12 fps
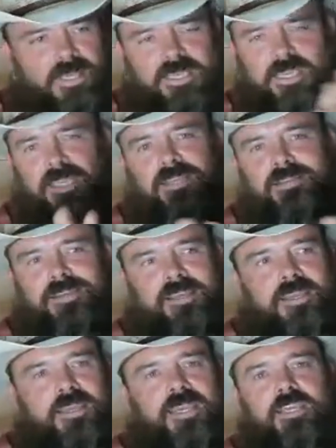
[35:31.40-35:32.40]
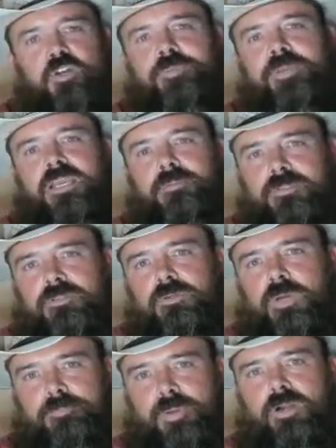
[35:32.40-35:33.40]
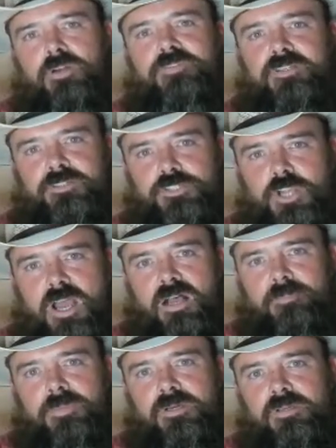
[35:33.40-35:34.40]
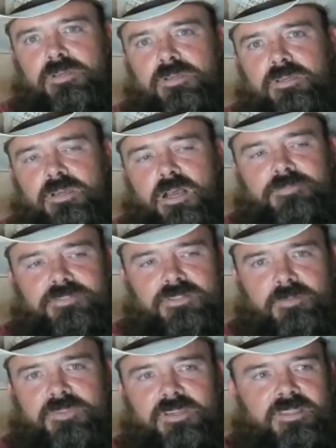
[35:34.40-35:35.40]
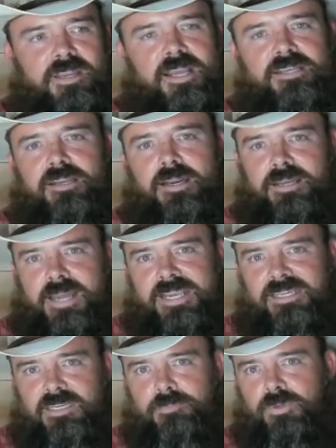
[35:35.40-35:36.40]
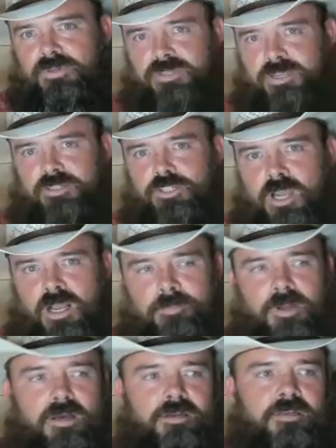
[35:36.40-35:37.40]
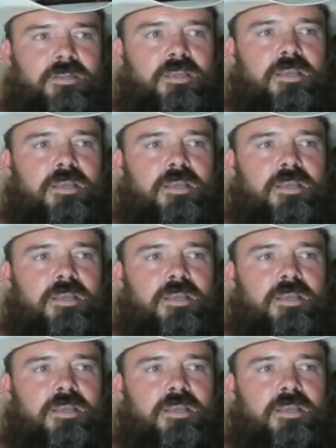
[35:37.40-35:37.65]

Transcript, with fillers: and the, it'll be able to do a perfect job of something that I did a 90% job on.